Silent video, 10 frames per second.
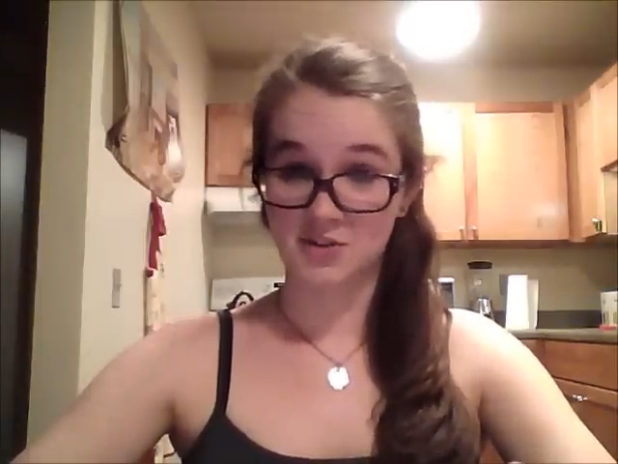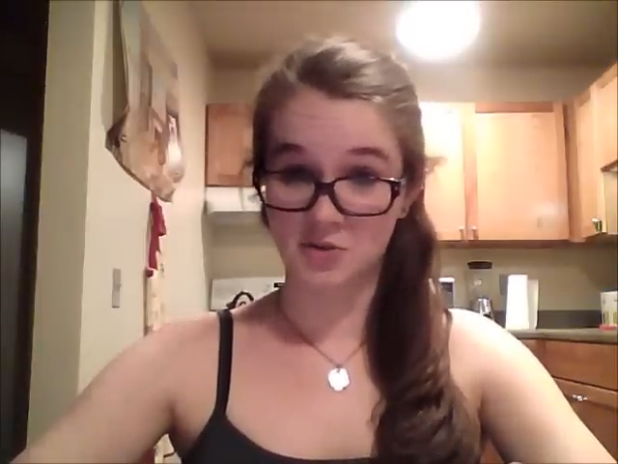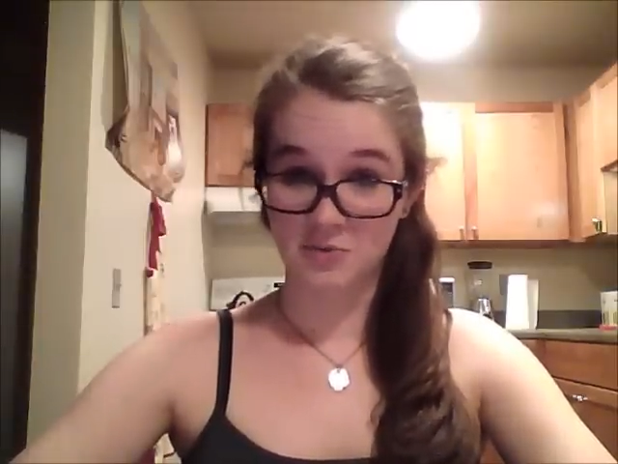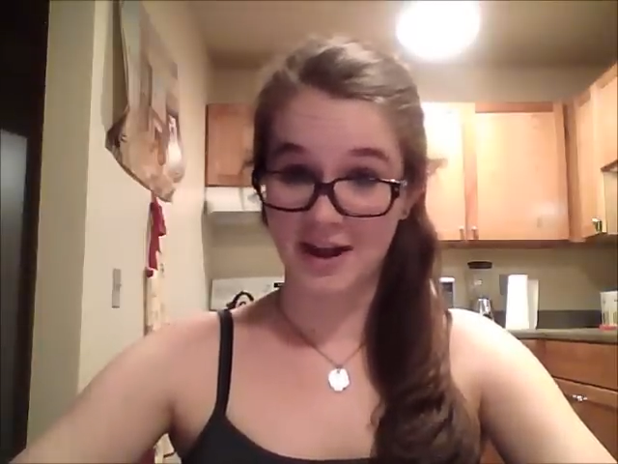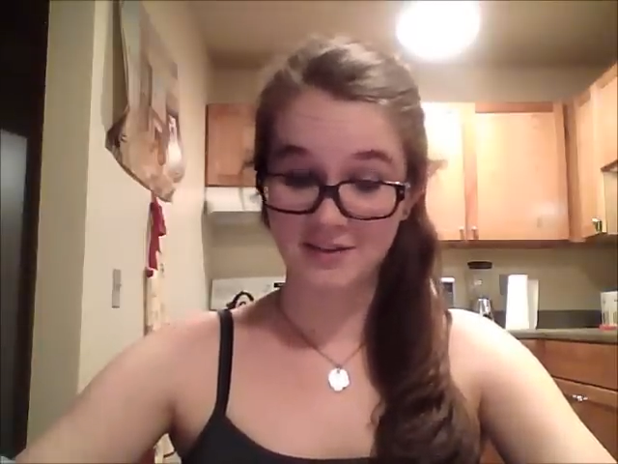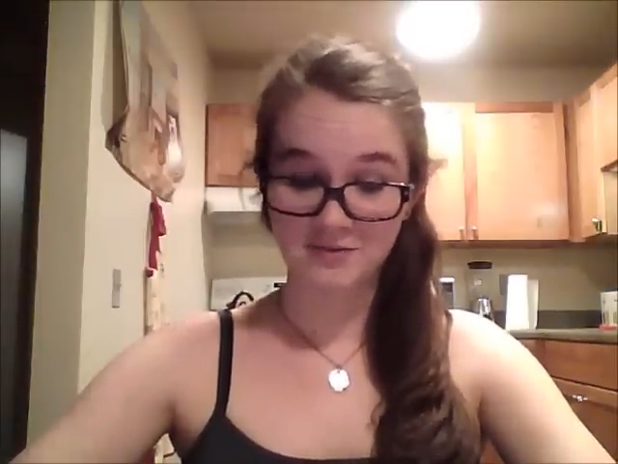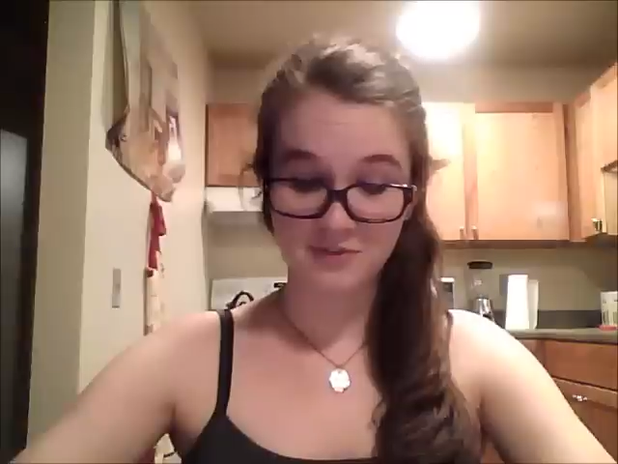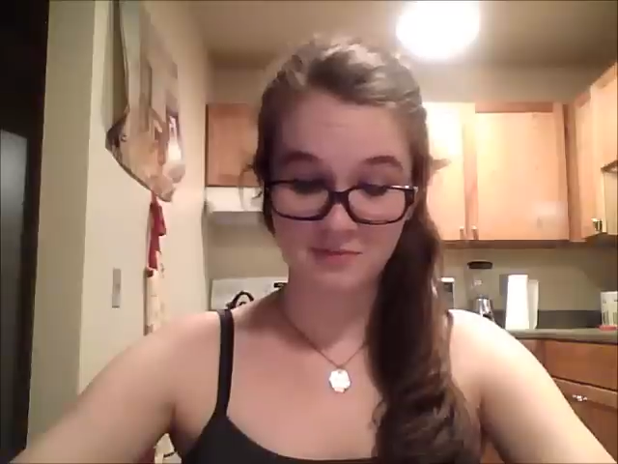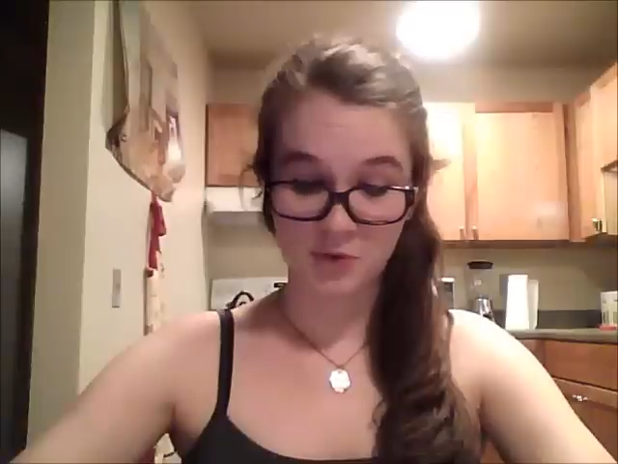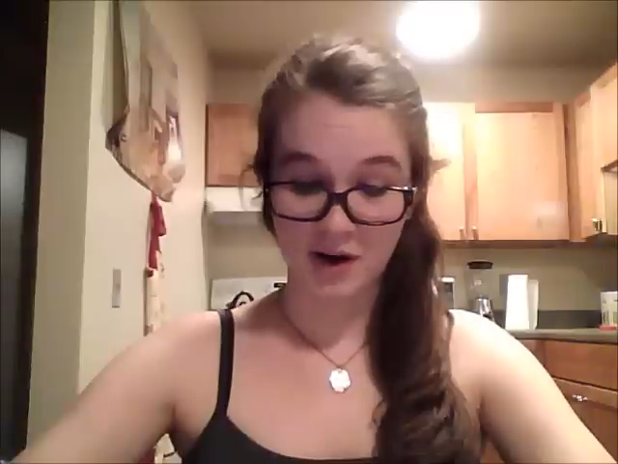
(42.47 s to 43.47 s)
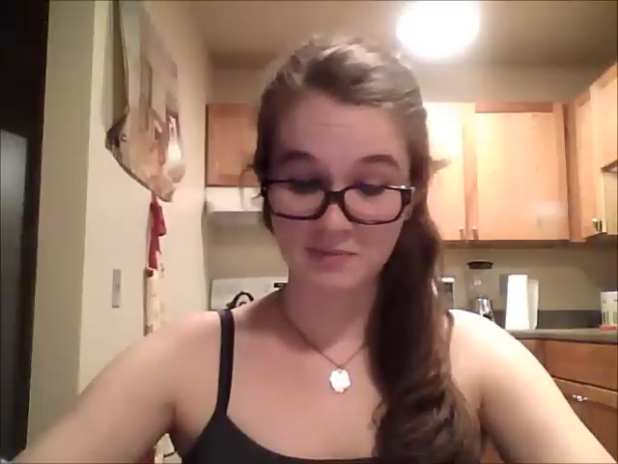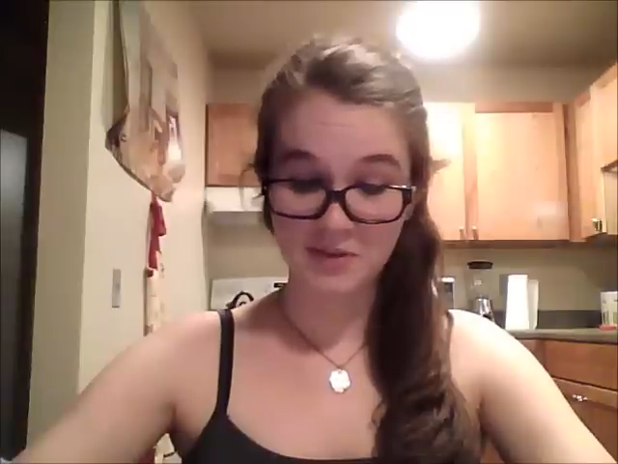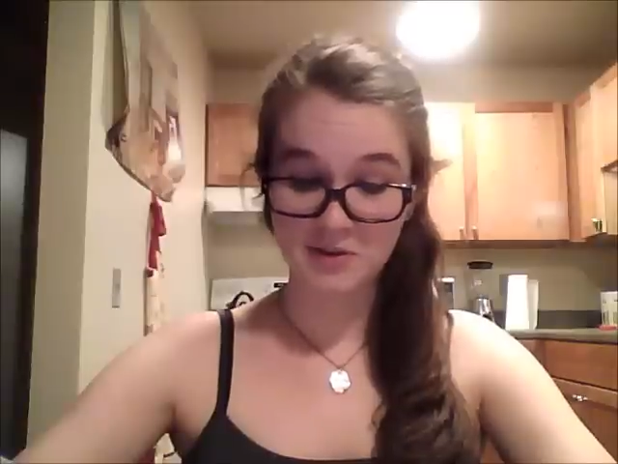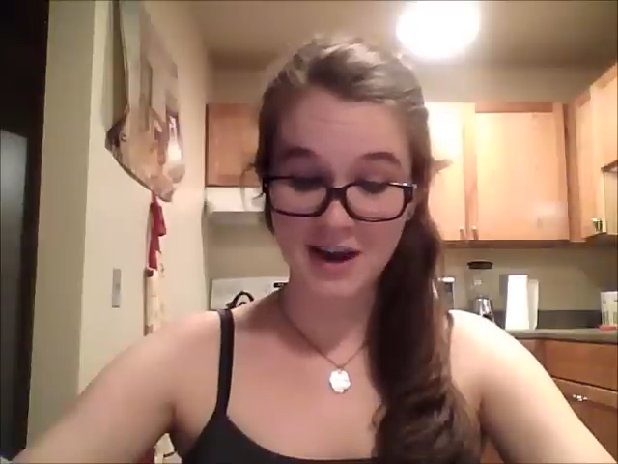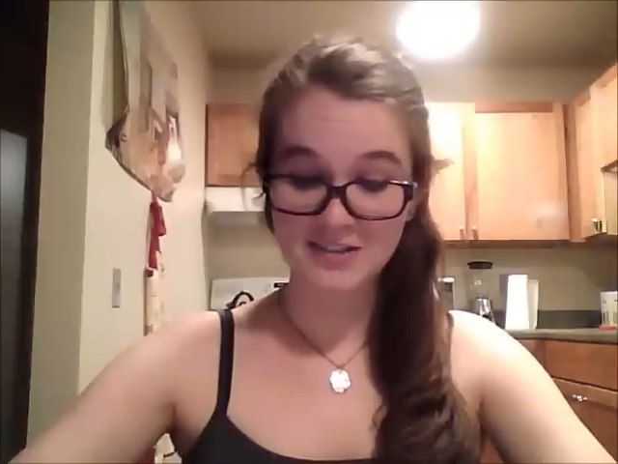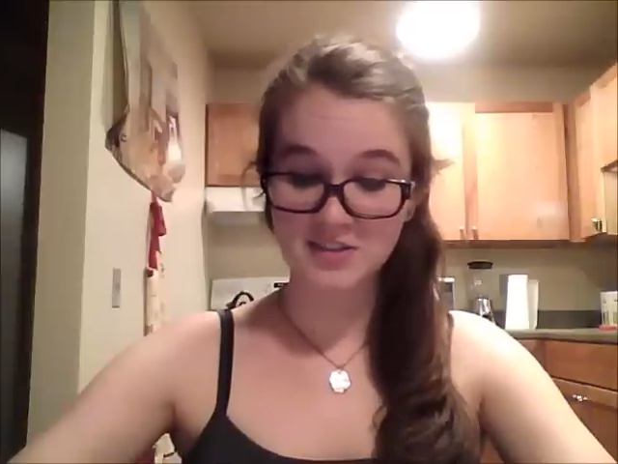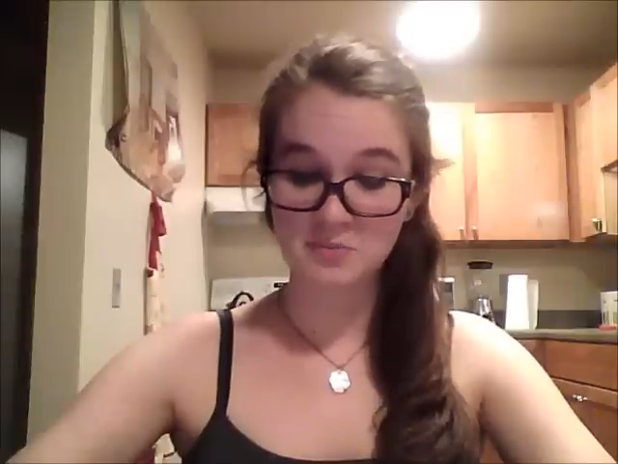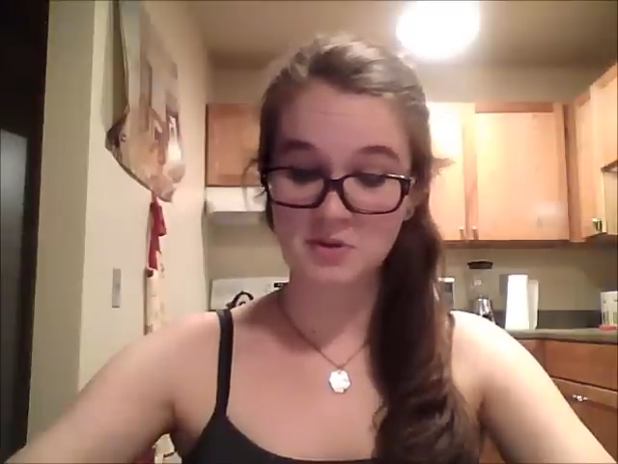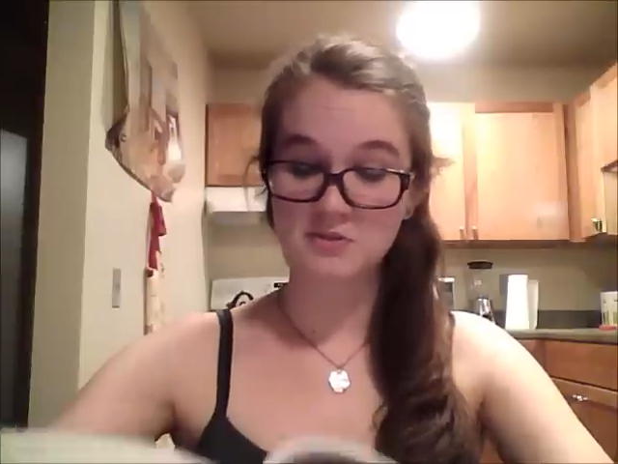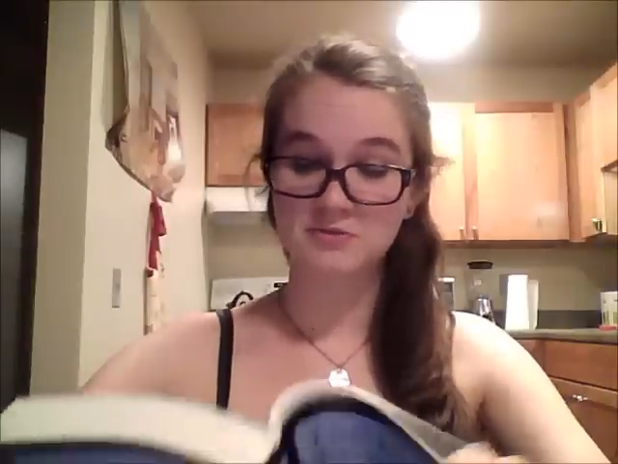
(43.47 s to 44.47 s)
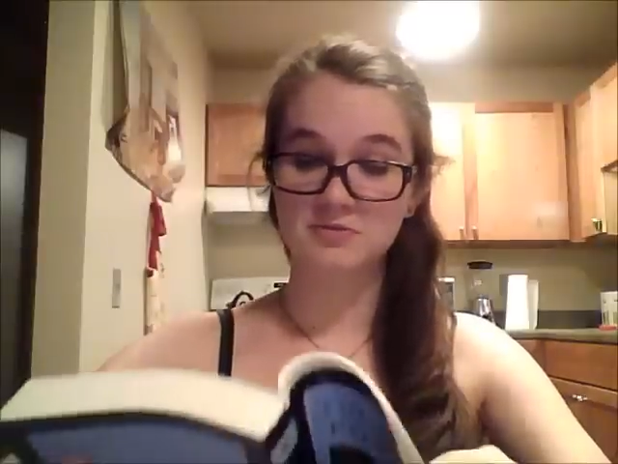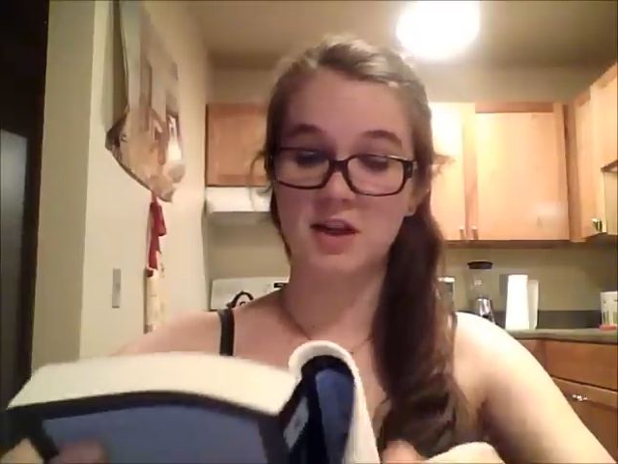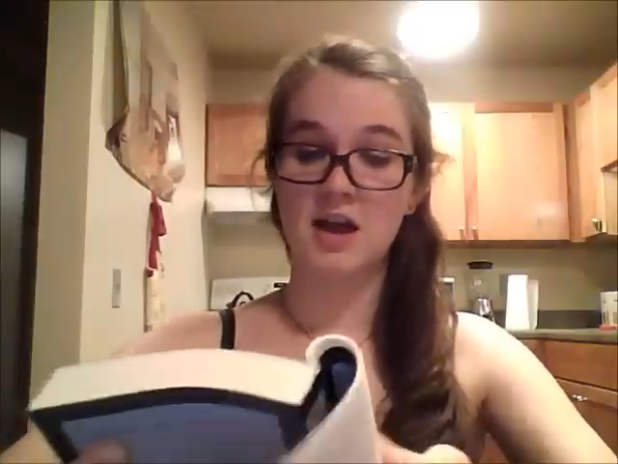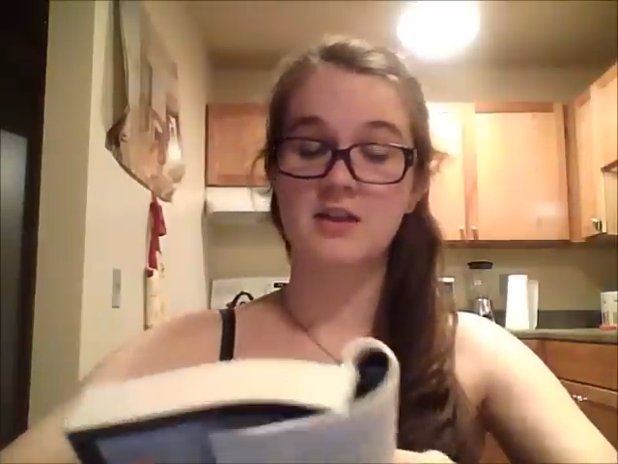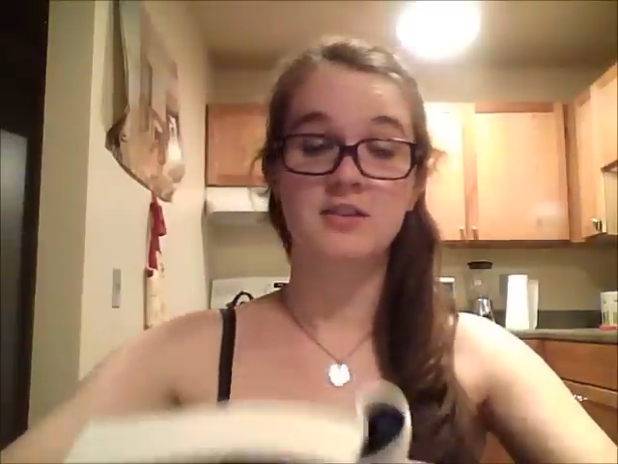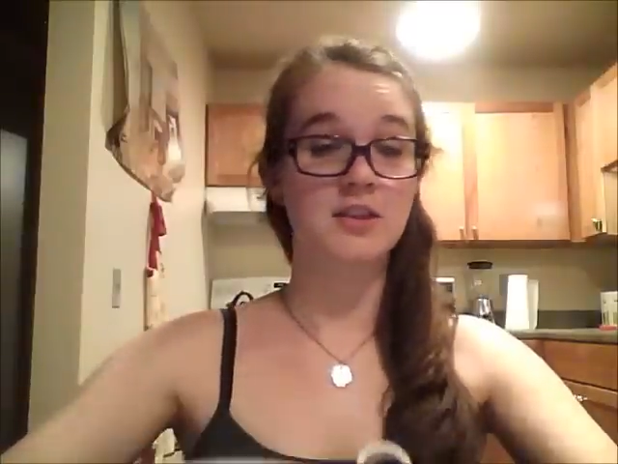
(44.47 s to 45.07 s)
grandmother?" asked the wolf.